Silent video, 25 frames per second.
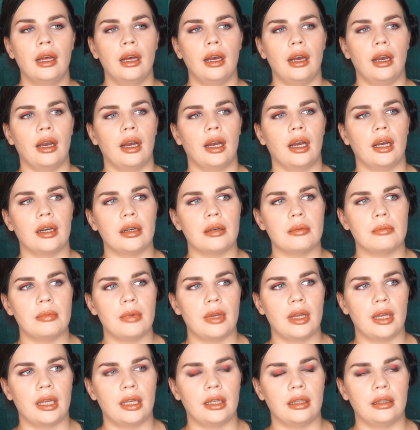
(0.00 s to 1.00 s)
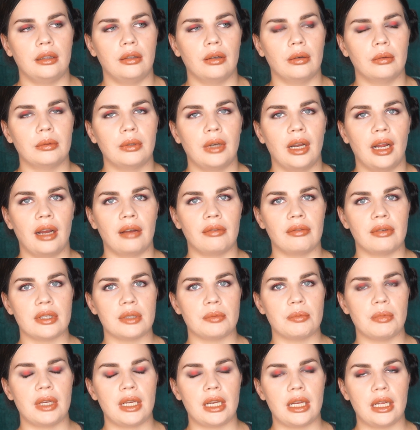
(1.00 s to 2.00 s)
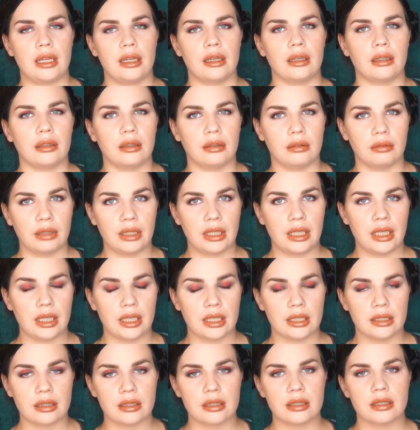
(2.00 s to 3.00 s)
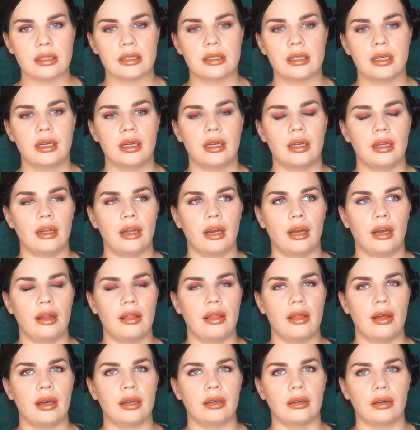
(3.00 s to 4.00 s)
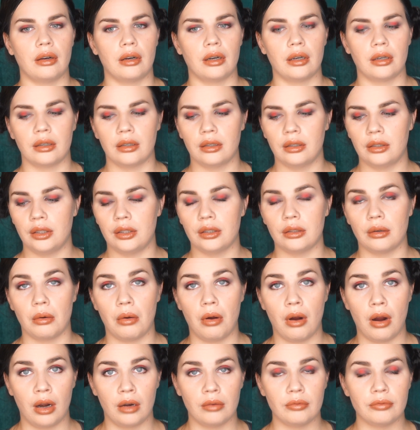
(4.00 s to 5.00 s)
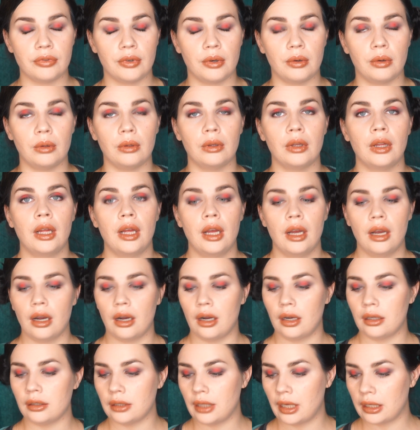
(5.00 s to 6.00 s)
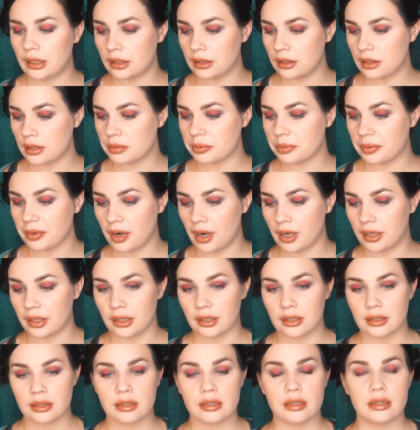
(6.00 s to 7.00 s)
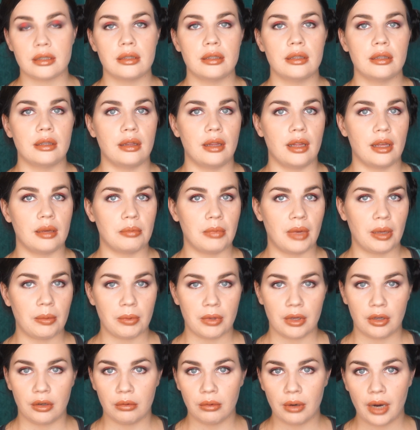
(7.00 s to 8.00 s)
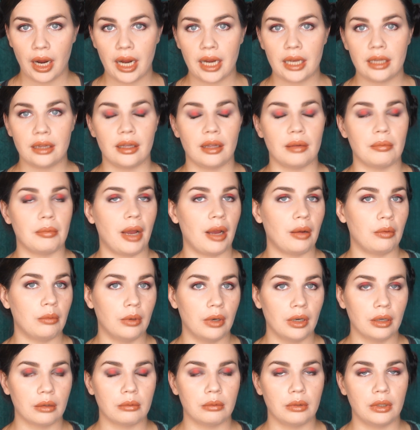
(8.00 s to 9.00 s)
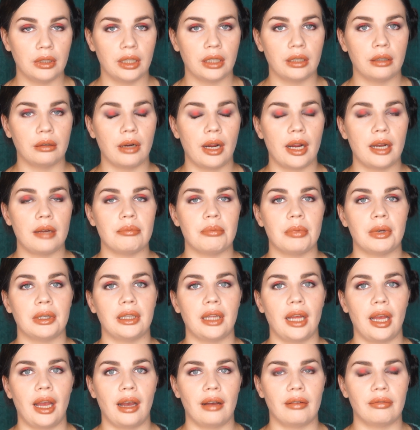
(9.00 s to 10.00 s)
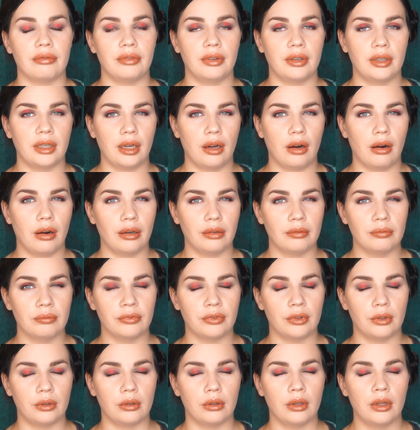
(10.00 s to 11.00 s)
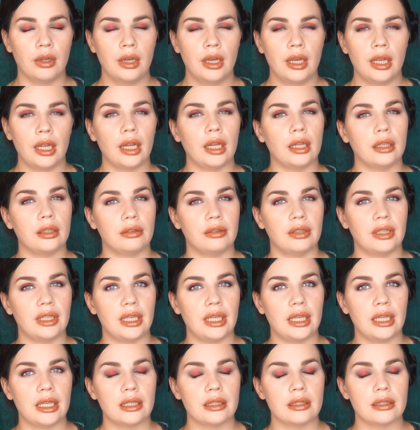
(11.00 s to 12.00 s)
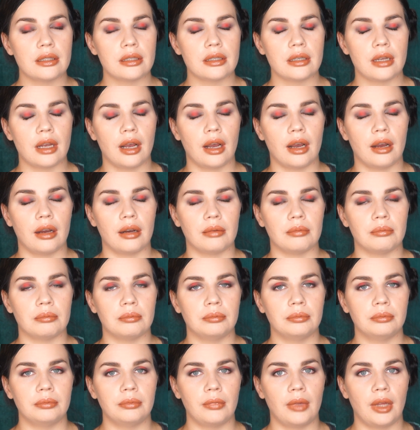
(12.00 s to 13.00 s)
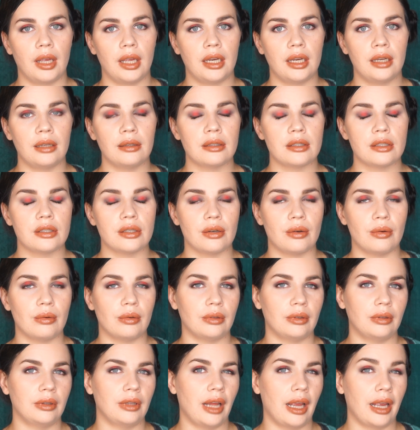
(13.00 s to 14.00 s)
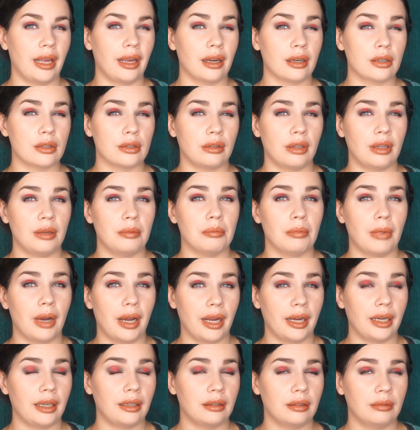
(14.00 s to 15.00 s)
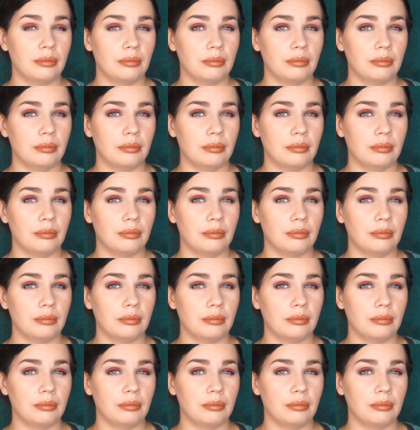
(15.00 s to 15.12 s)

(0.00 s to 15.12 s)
and don't have as many ingredients that are, harmful. A lot of these products, they may be great, they might work really great, but they have very harmful ingredients in it, so they actually might